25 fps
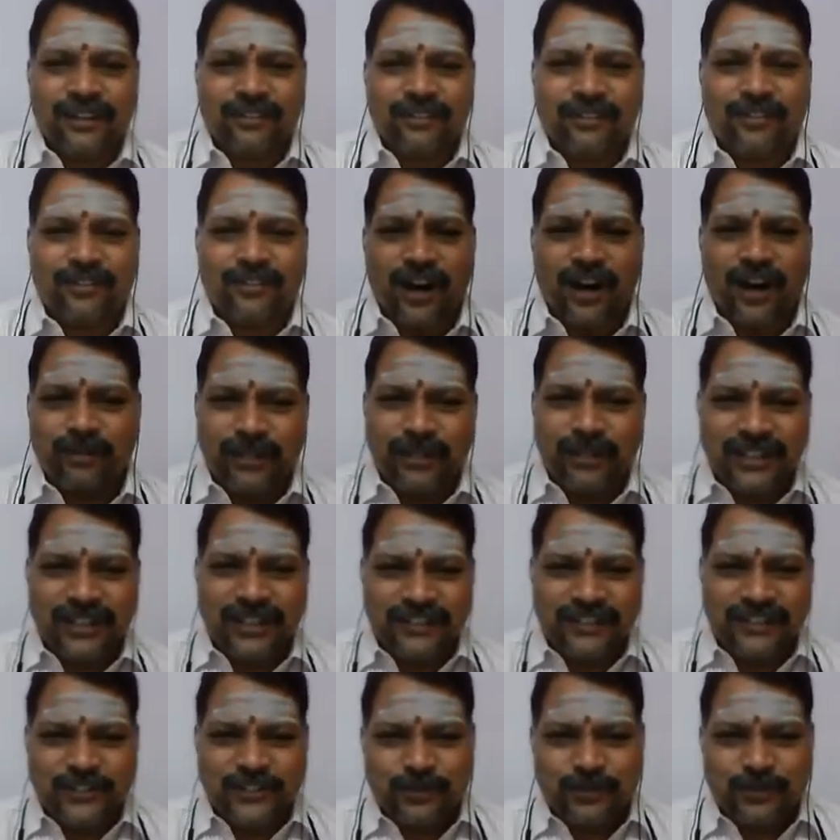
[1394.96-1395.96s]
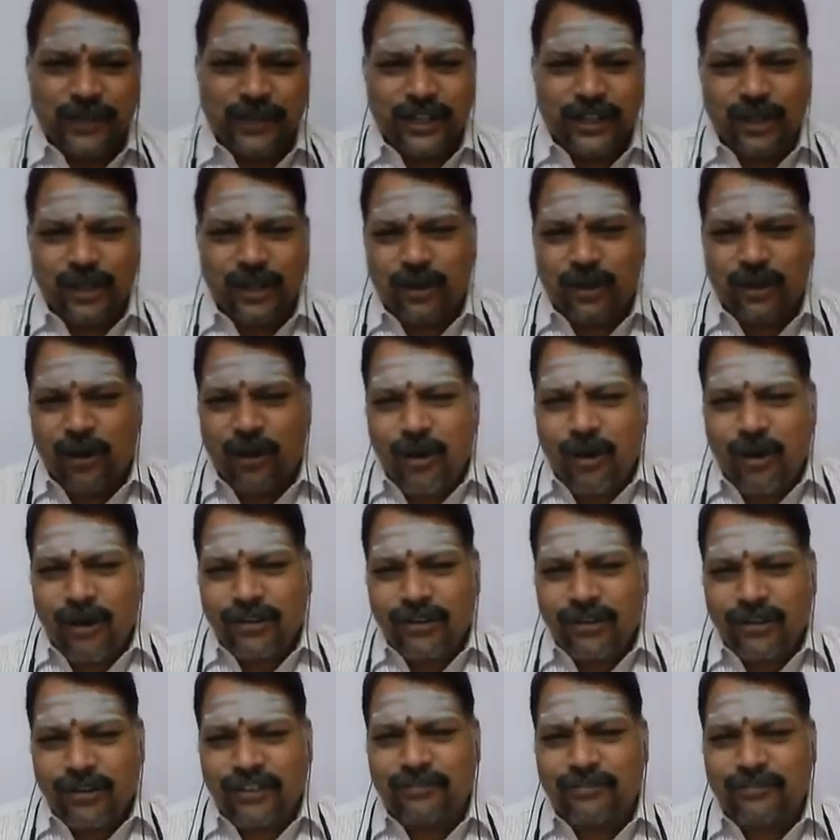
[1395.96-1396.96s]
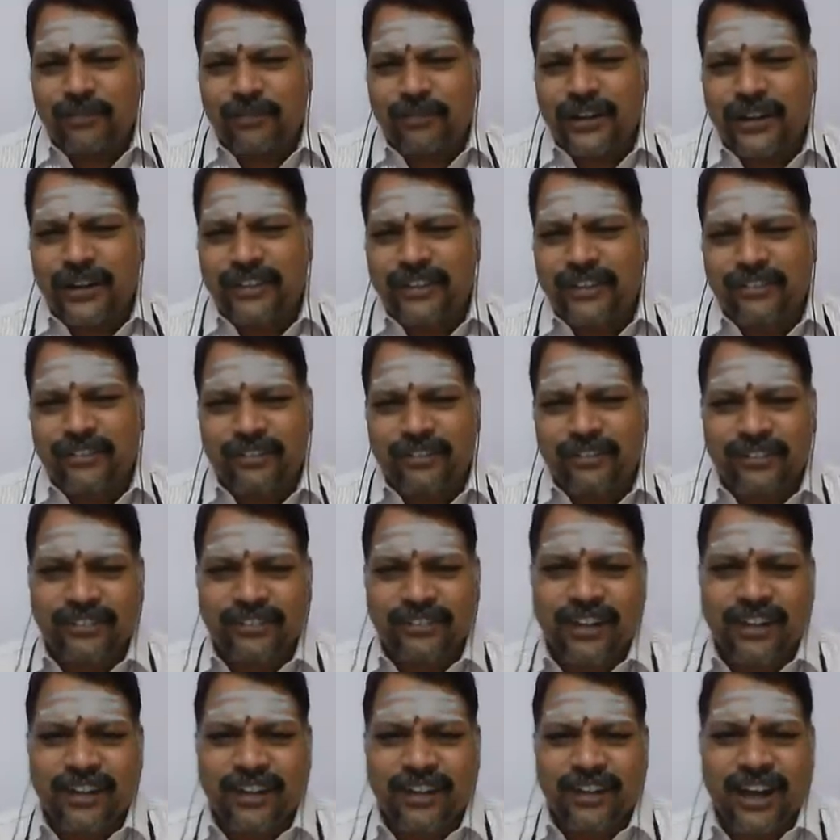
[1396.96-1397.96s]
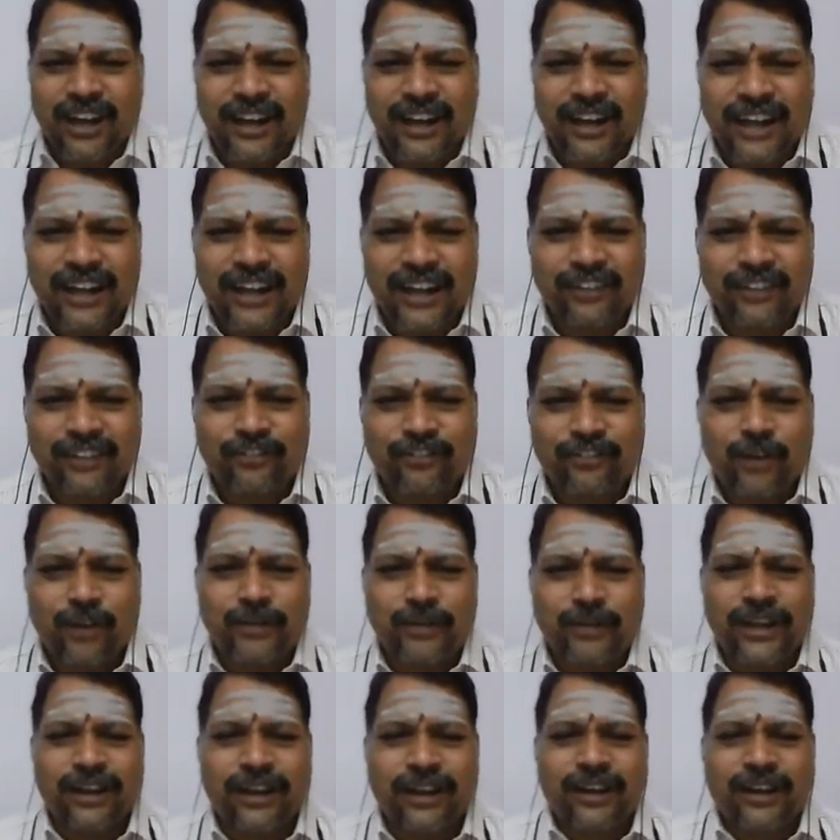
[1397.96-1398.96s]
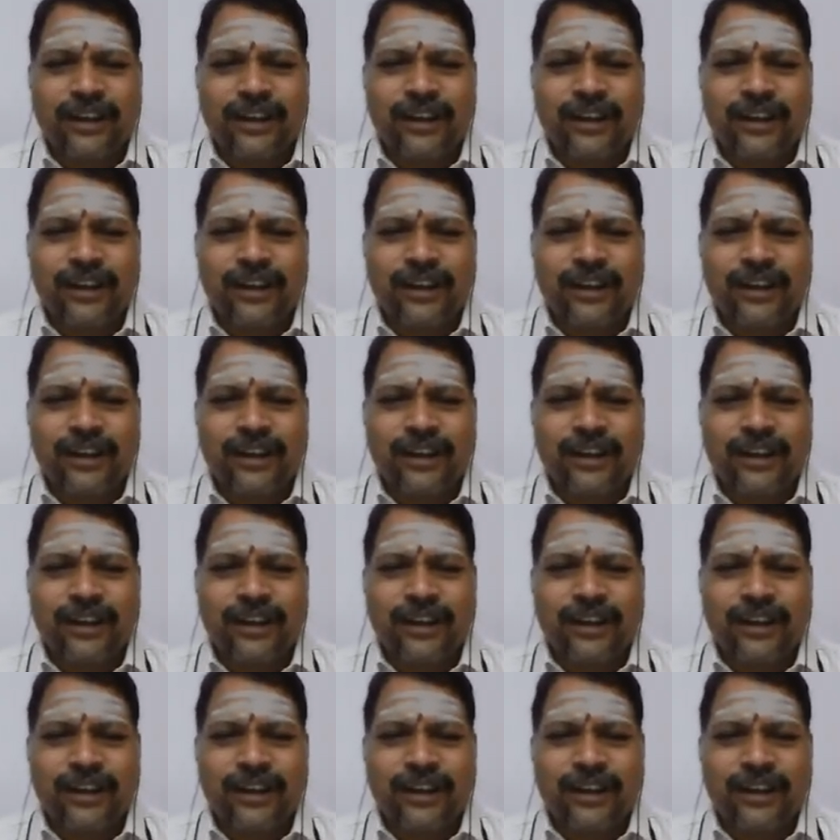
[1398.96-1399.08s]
Farmers have spent a lot of money in cattle farming,